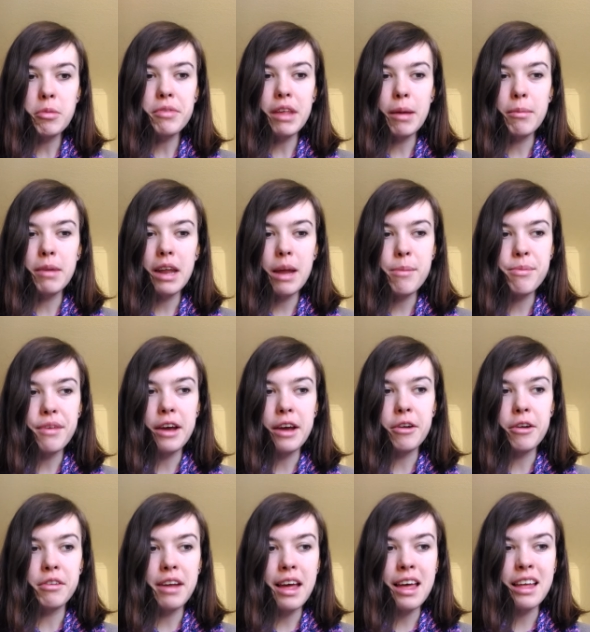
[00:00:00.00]
Sometimes I
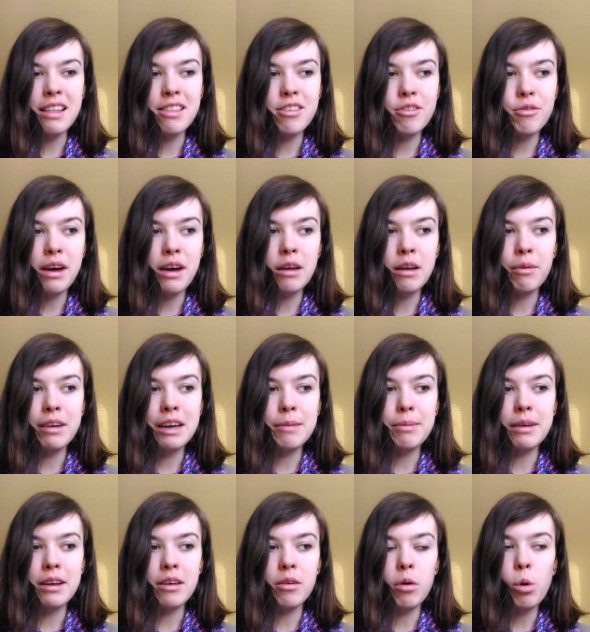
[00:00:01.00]
don't answer right away,
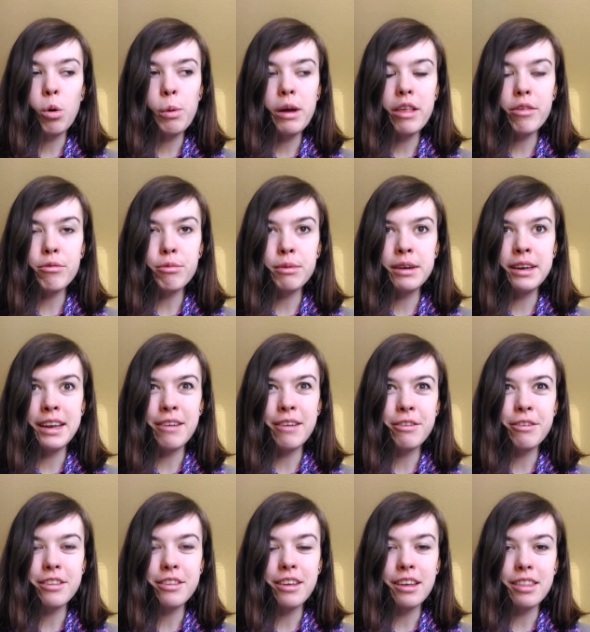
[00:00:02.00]
but I always read
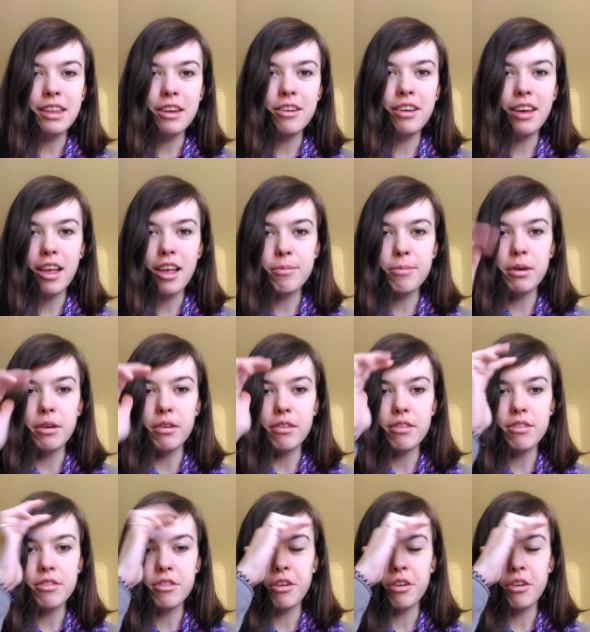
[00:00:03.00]
everything that you guys post.